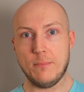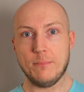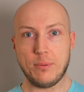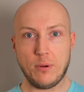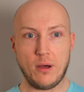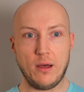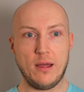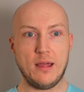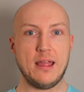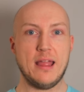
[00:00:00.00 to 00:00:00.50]

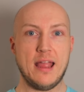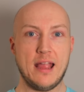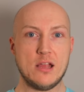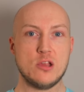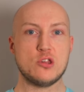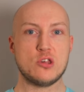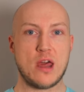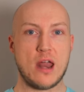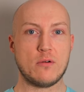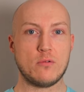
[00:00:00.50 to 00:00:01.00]
But
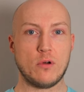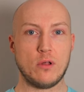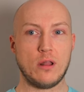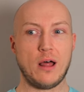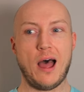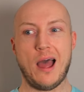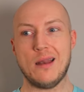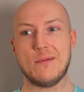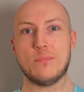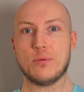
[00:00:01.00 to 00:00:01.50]
in
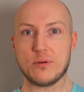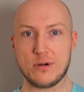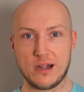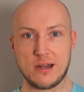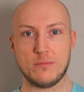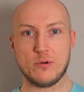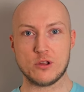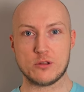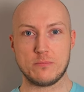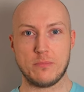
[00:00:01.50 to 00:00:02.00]
general, I'd
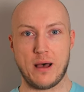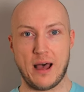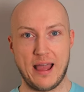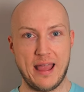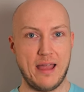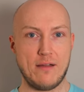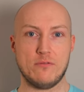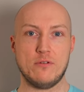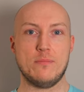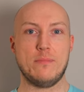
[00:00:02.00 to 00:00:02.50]
pretty much
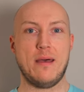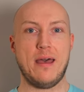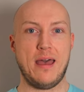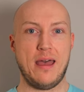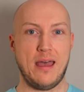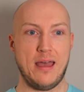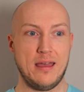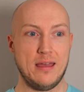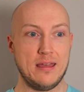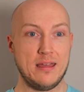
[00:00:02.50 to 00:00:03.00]
buy every
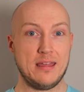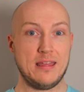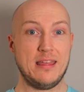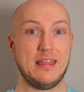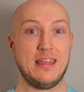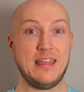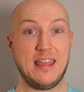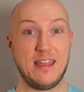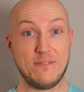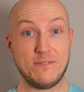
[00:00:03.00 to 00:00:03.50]
pair
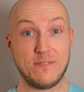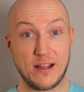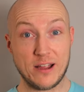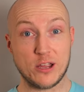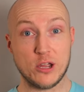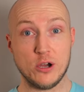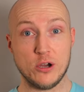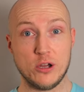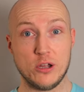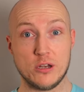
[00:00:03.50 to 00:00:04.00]
if I
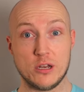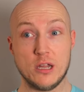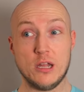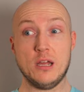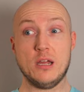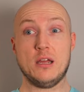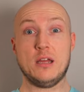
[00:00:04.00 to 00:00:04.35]
could,